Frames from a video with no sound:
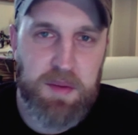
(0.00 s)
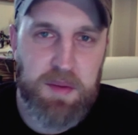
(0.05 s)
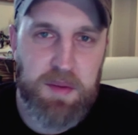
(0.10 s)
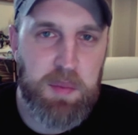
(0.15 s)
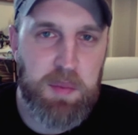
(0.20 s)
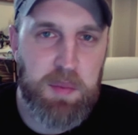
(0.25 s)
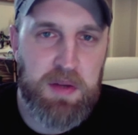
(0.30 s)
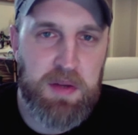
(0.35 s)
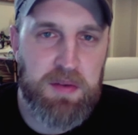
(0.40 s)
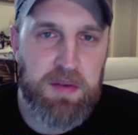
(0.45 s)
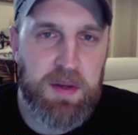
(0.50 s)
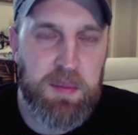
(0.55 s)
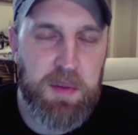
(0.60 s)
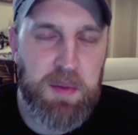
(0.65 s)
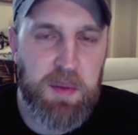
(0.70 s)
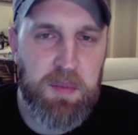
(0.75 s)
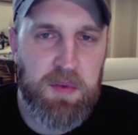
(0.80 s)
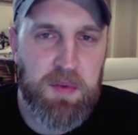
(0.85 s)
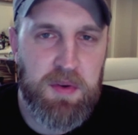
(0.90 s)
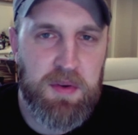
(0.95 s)
that would be a dream
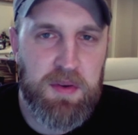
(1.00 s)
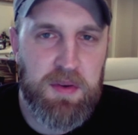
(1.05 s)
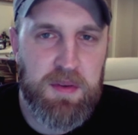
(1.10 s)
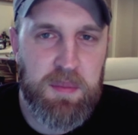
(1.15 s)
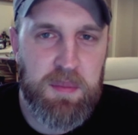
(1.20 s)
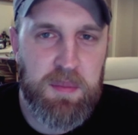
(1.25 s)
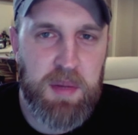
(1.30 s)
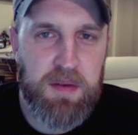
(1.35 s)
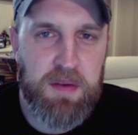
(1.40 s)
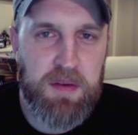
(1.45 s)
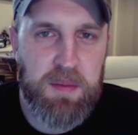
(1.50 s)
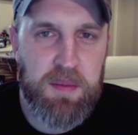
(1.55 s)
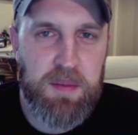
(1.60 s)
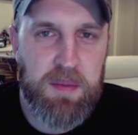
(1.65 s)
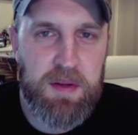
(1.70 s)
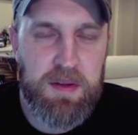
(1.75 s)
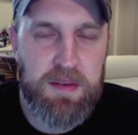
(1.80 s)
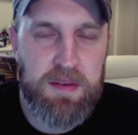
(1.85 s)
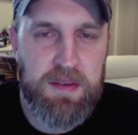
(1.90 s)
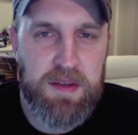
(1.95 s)
come true, just to pay
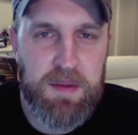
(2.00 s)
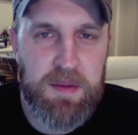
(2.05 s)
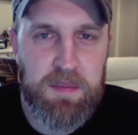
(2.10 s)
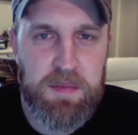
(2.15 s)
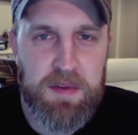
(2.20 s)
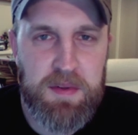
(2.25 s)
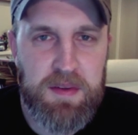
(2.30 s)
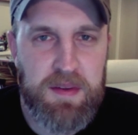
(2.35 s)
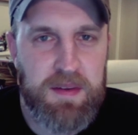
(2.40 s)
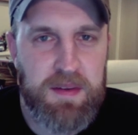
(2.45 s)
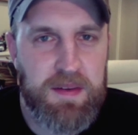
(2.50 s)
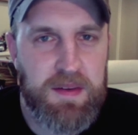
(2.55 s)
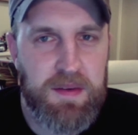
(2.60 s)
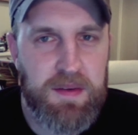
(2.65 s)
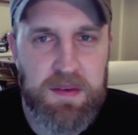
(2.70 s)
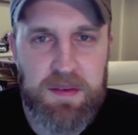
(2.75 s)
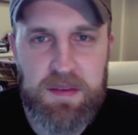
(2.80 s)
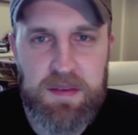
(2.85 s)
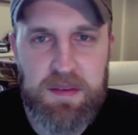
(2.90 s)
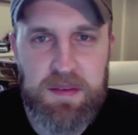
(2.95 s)
tribute to Jim, just because he
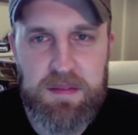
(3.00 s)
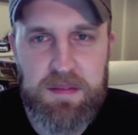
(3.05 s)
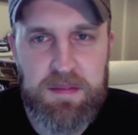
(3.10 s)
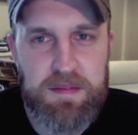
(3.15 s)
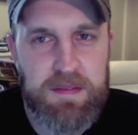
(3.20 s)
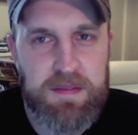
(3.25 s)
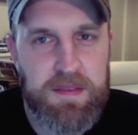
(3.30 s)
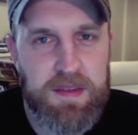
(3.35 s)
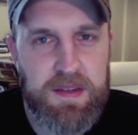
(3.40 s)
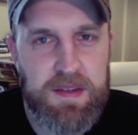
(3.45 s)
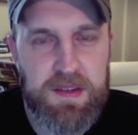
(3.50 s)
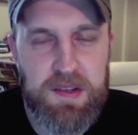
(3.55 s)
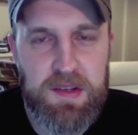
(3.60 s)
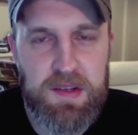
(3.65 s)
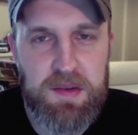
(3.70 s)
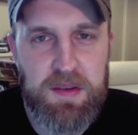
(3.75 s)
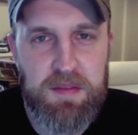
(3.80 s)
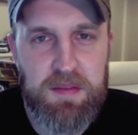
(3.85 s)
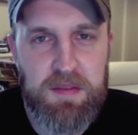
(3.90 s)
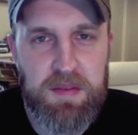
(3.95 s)
was such a
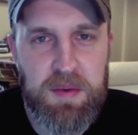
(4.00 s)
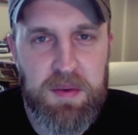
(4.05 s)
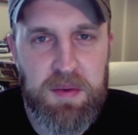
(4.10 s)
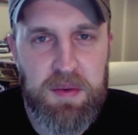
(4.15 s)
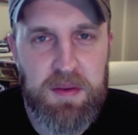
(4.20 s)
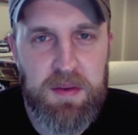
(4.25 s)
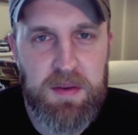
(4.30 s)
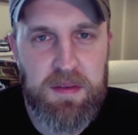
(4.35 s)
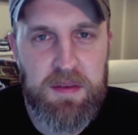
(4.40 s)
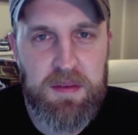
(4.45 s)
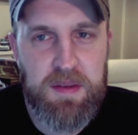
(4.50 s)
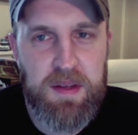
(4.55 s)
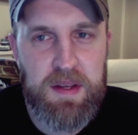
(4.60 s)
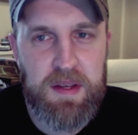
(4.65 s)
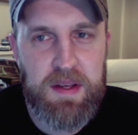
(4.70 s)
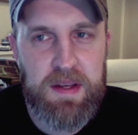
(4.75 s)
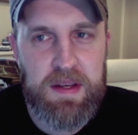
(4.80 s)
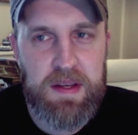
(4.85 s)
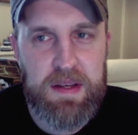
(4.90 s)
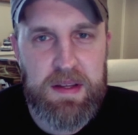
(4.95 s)
huge influence
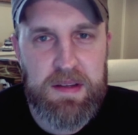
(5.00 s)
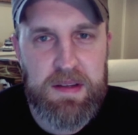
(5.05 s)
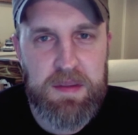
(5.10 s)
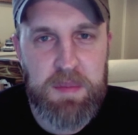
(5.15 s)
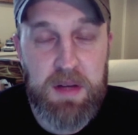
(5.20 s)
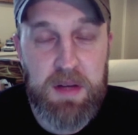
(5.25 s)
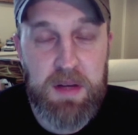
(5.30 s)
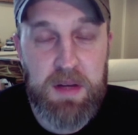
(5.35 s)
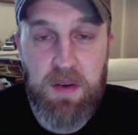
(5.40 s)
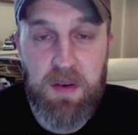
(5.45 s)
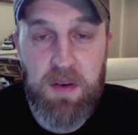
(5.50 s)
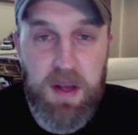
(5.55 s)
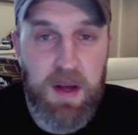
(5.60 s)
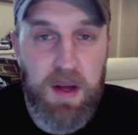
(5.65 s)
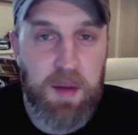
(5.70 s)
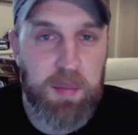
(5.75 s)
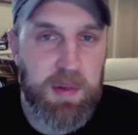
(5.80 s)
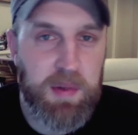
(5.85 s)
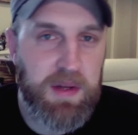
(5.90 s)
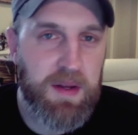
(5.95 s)
to me growing
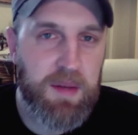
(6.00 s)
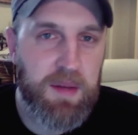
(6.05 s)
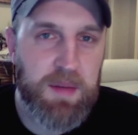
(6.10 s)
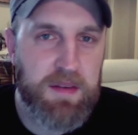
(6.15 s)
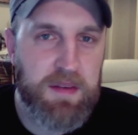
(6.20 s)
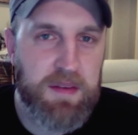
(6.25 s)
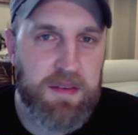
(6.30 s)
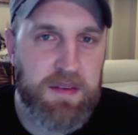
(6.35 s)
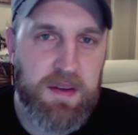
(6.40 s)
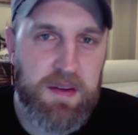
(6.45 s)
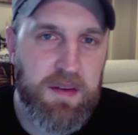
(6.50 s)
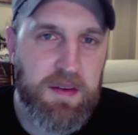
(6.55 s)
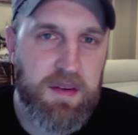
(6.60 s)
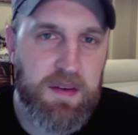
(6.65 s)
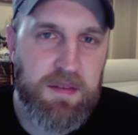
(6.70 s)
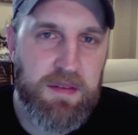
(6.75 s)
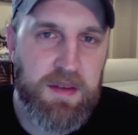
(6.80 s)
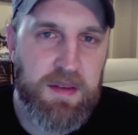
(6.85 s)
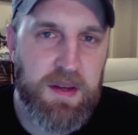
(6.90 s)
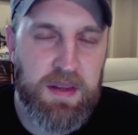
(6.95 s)
up. And I mean,
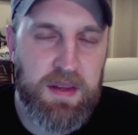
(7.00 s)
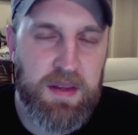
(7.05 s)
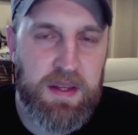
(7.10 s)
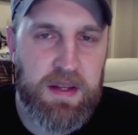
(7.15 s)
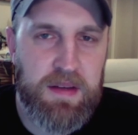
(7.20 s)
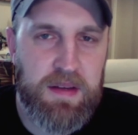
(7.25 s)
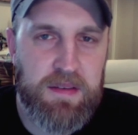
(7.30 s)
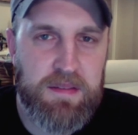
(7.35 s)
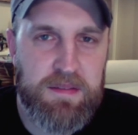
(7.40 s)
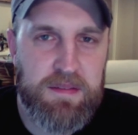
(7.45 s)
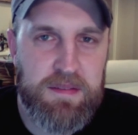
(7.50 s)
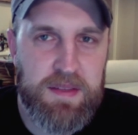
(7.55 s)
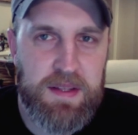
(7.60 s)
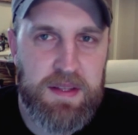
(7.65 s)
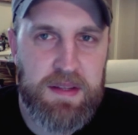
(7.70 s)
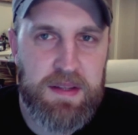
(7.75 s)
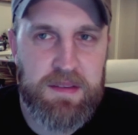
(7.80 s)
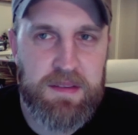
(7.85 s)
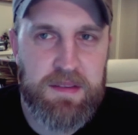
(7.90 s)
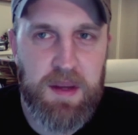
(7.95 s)
still everything
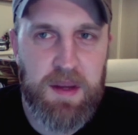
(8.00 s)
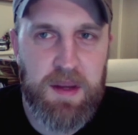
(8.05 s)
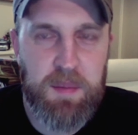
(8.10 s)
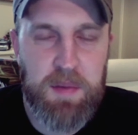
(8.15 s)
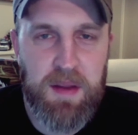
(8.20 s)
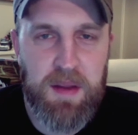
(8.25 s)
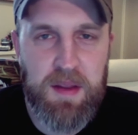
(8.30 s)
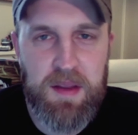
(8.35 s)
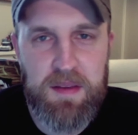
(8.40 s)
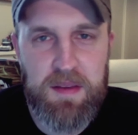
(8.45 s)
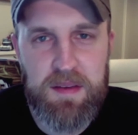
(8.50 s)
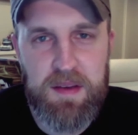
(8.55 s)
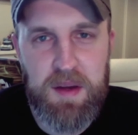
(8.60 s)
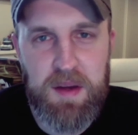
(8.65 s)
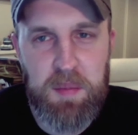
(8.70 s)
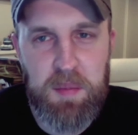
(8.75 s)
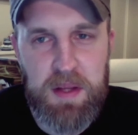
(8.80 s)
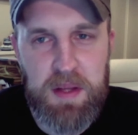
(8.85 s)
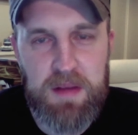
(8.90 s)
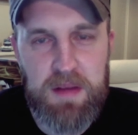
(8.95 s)
that comes out of the Henson
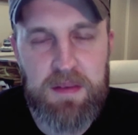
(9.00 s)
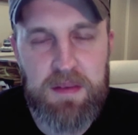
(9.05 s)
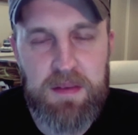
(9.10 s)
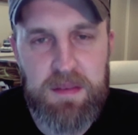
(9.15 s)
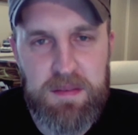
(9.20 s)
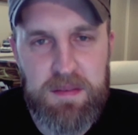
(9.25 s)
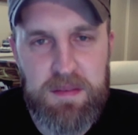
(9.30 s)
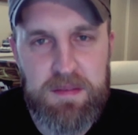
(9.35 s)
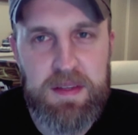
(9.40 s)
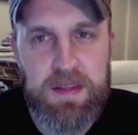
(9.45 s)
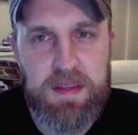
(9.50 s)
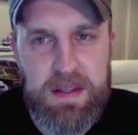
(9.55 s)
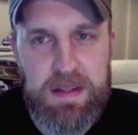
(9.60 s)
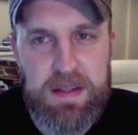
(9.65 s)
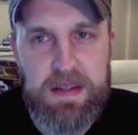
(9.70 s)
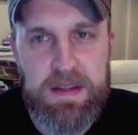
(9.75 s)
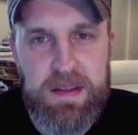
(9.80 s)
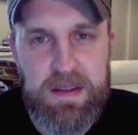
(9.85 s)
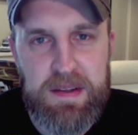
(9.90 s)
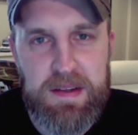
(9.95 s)
Company is
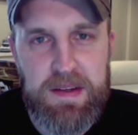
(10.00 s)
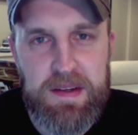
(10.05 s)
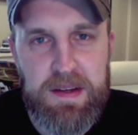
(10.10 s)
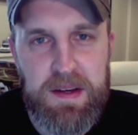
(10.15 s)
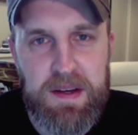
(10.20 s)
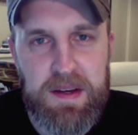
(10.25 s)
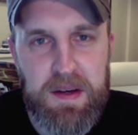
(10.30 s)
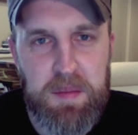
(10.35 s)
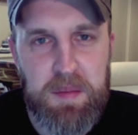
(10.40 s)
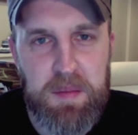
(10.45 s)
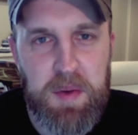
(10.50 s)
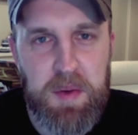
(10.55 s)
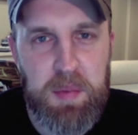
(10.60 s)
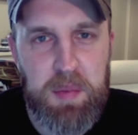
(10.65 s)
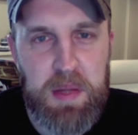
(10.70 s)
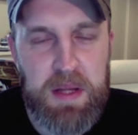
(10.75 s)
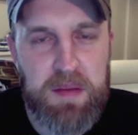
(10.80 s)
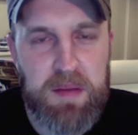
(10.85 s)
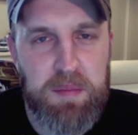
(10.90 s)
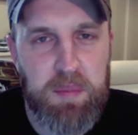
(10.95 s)
a
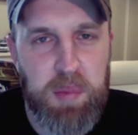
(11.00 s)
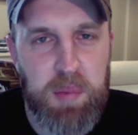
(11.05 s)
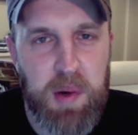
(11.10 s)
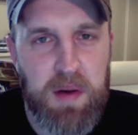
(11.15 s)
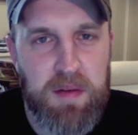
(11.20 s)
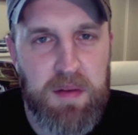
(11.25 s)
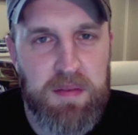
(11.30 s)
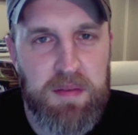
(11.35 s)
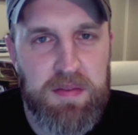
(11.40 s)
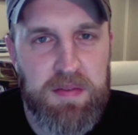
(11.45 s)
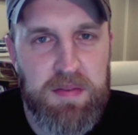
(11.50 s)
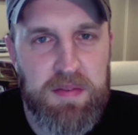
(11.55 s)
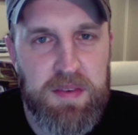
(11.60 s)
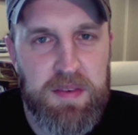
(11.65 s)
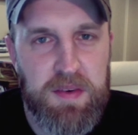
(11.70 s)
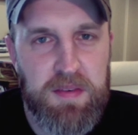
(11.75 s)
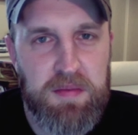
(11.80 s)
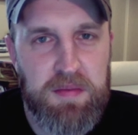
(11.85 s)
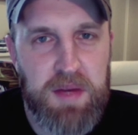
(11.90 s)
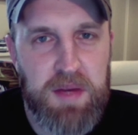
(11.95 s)
big part of
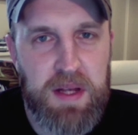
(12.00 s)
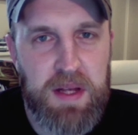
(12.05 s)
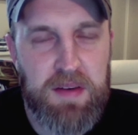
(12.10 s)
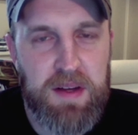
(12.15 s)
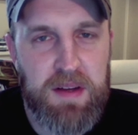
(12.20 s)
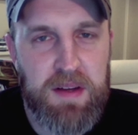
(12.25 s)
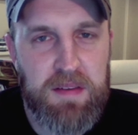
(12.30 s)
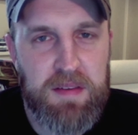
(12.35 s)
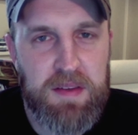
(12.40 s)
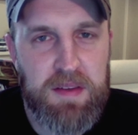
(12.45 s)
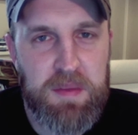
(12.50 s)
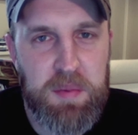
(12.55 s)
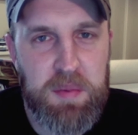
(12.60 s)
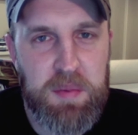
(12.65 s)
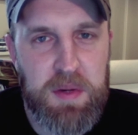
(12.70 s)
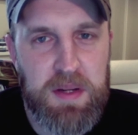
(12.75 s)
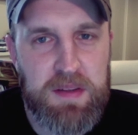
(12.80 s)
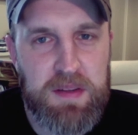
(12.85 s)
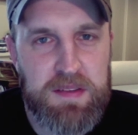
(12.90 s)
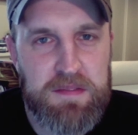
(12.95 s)
sort of my creative
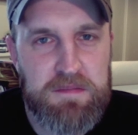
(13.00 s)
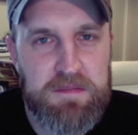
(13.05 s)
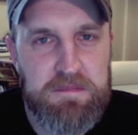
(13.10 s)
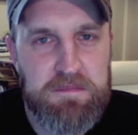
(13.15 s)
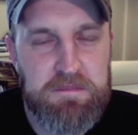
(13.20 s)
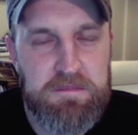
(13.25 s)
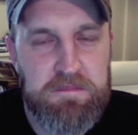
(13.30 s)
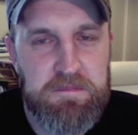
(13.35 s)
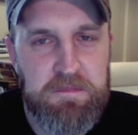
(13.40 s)
inspiration.